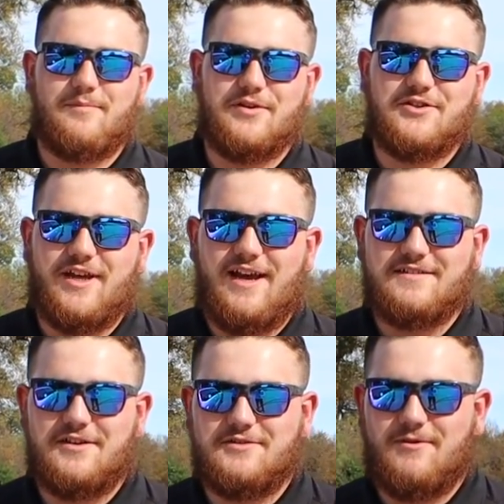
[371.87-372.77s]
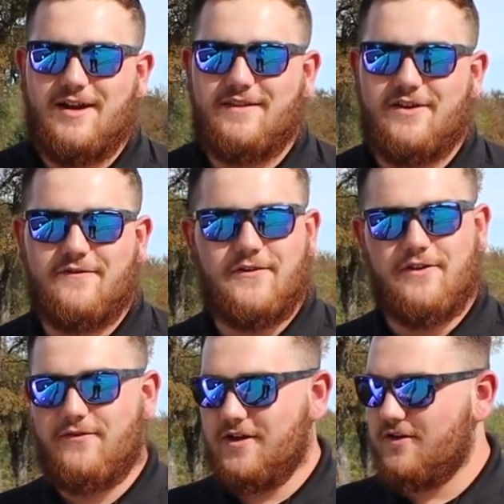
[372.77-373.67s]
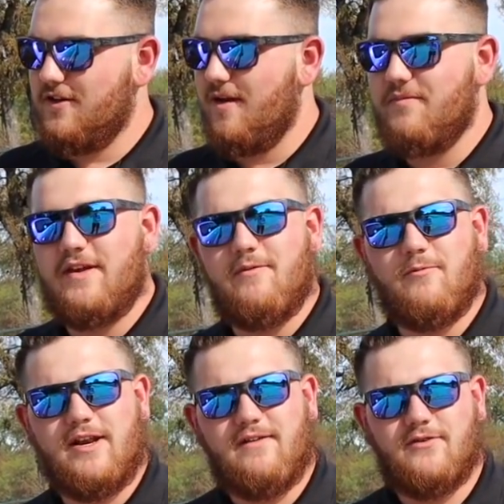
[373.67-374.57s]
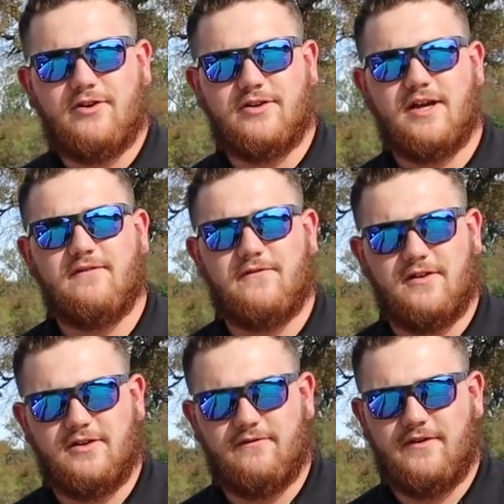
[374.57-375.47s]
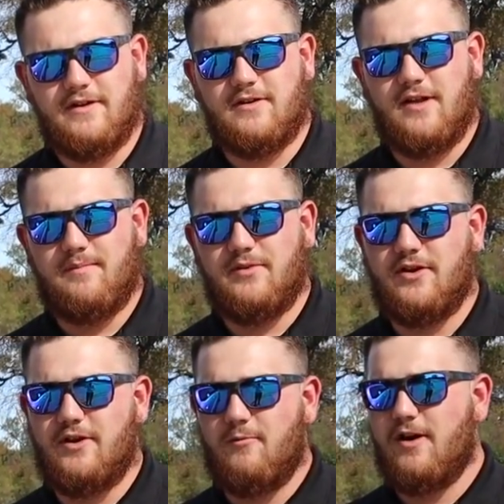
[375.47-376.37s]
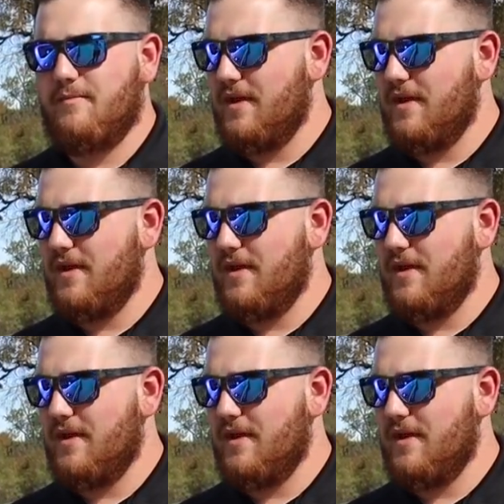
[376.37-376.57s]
put your gas hose right in there to fill the vehicle up. Then whenever you're done filling your vehicle up, you're gonna wanna